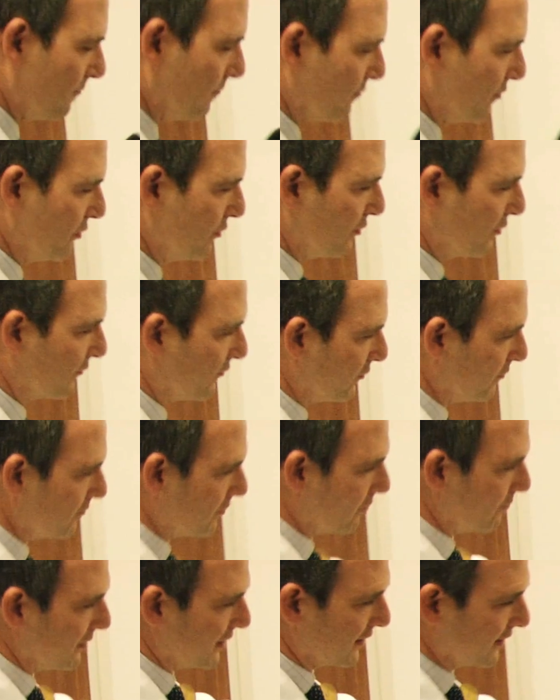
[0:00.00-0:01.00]
beautiful
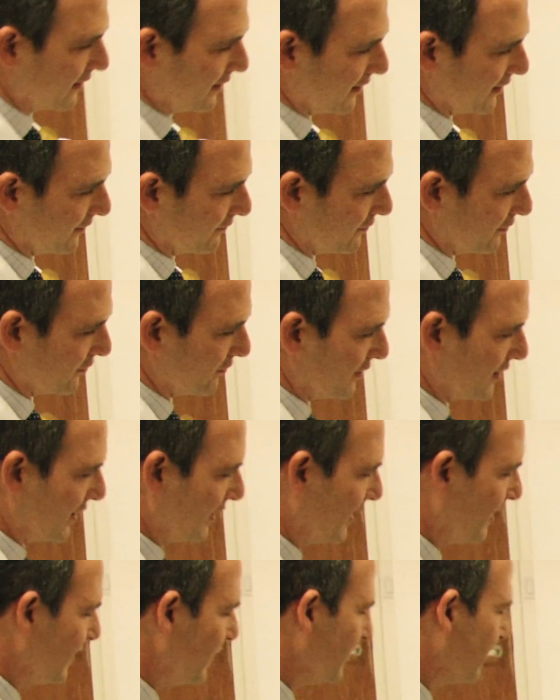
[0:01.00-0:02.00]
mobility of your
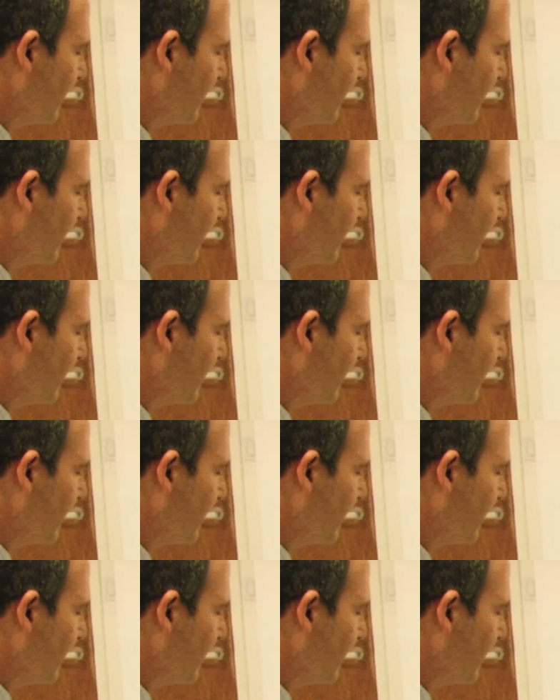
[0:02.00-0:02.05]
knee,